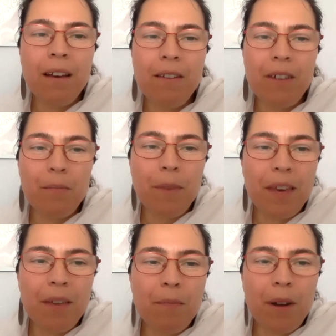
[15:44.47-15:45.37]
While
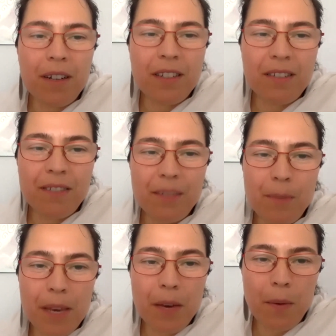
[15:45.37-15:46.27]
being part of the
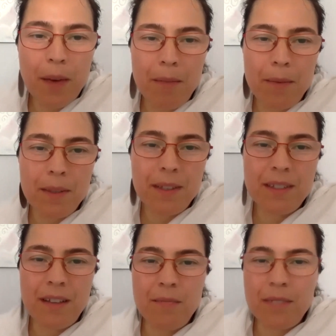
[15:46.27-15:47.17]
big web,
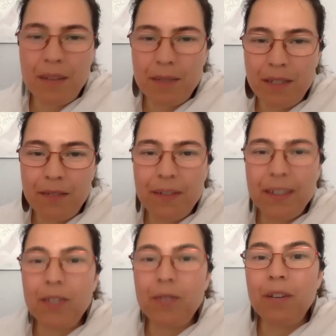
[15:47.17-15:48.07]
sometimes it
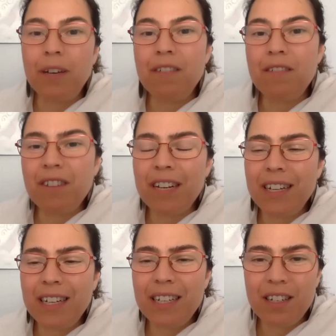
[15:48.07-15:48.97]
feels we are
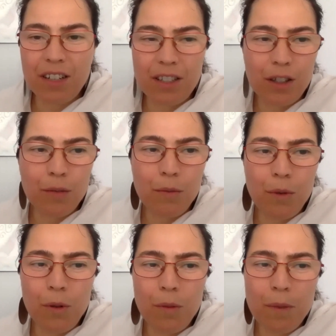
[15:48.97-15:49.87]
really just
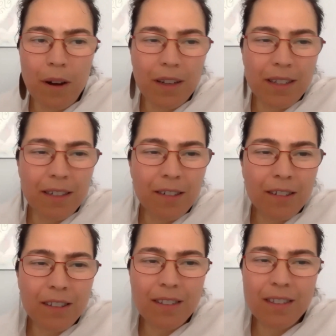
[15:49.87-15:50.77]
small
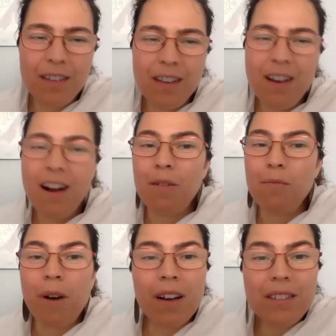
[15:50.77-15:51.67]
particles. Our
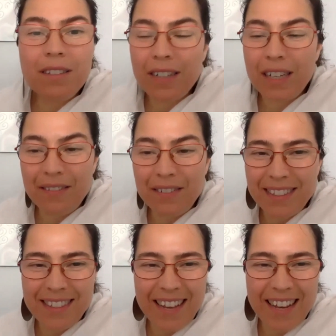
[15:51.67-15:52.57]
Machzor even
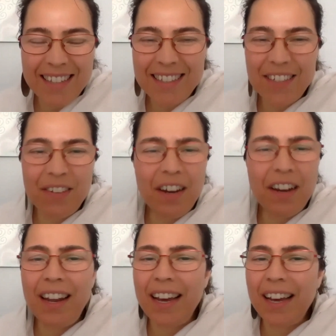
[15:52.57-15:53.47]
says that we are
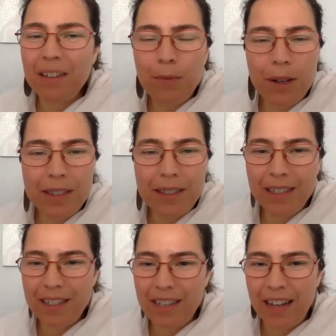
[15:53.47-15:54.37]
like
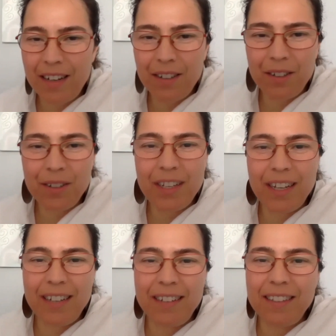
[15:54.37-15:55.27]
passing shadows
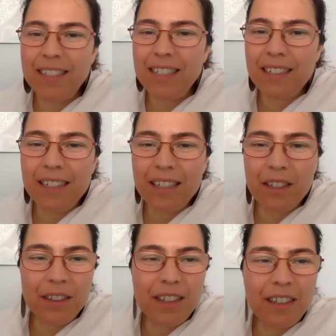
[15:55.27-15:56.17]
and
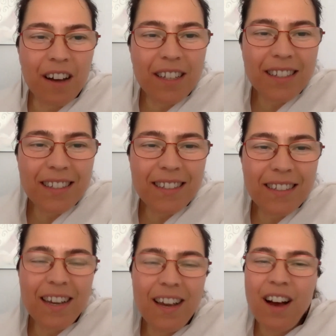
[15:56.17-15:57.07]
little dust.
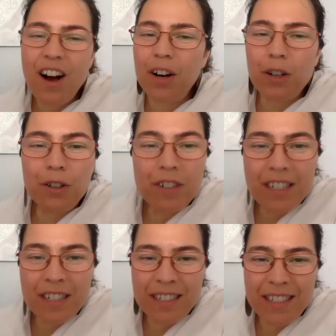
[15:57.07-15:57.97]
Our
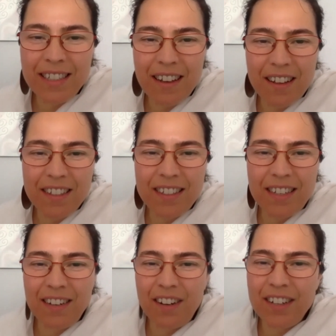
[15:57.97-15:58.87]
origin is dust
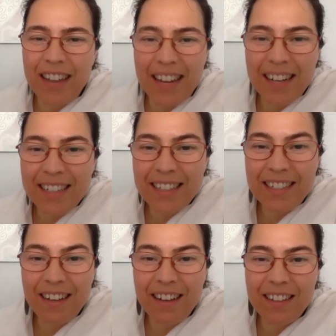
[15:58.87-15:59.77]
and our end is
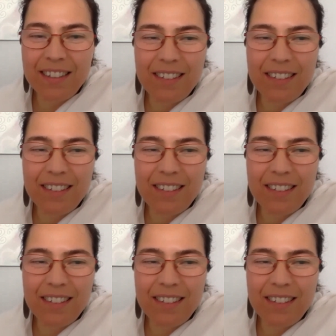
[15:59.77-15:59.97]
dust.